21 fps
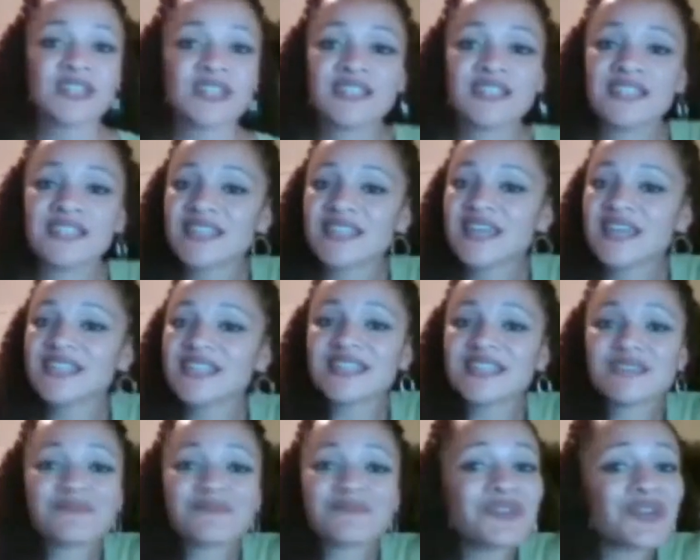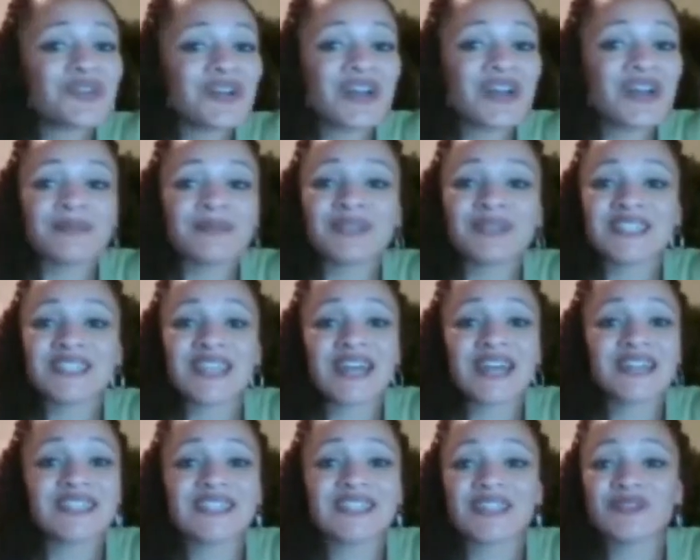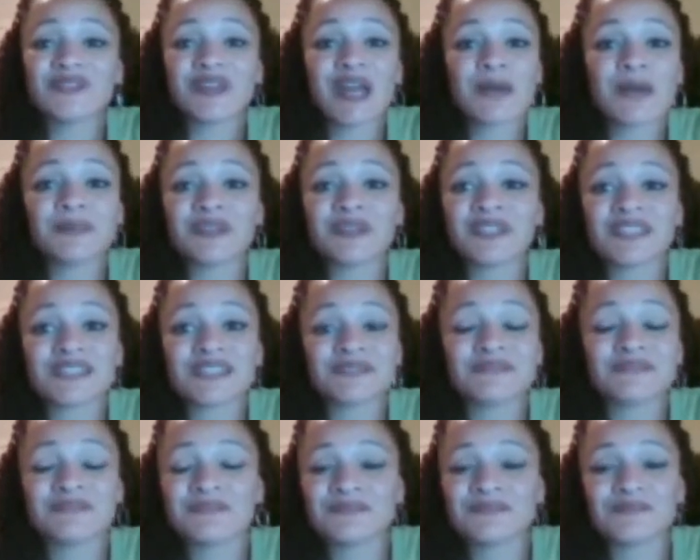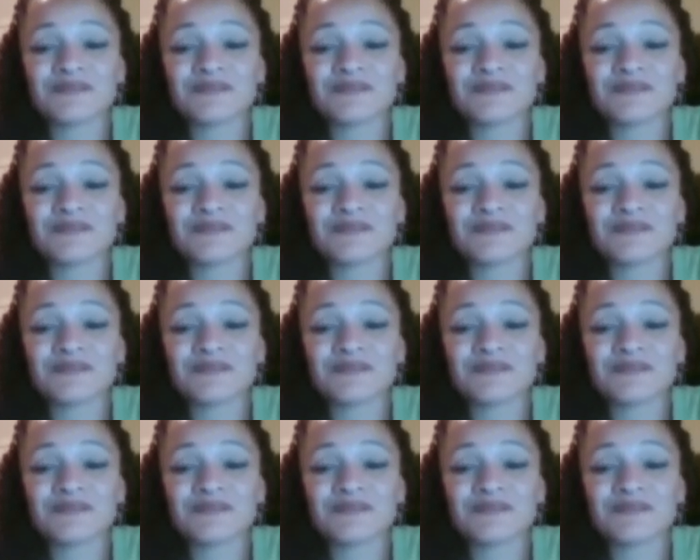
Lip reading: just discuss. Okay. I'm excited to see what happens.